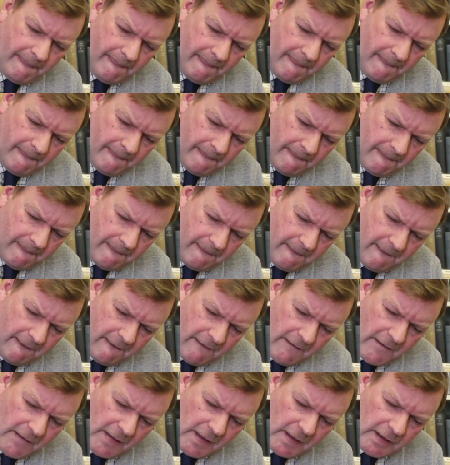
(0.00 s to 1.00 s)

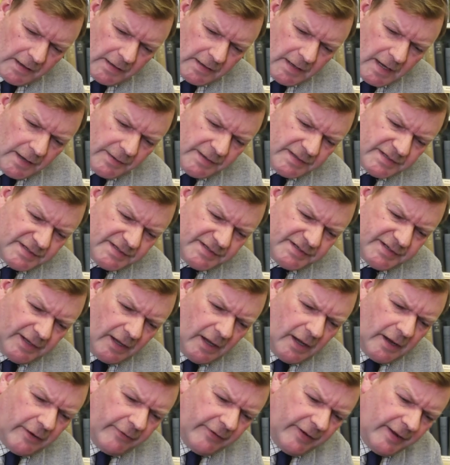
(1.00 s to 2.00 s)
Now his
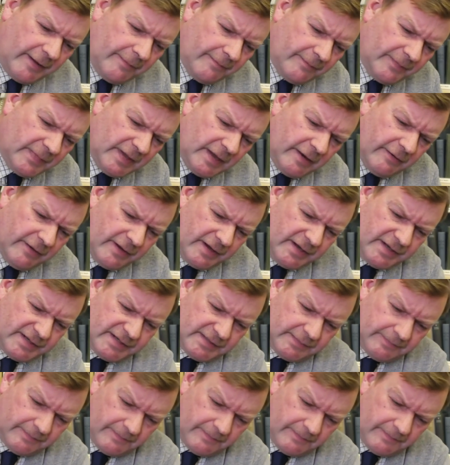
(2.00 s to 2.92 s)
diary, here it is,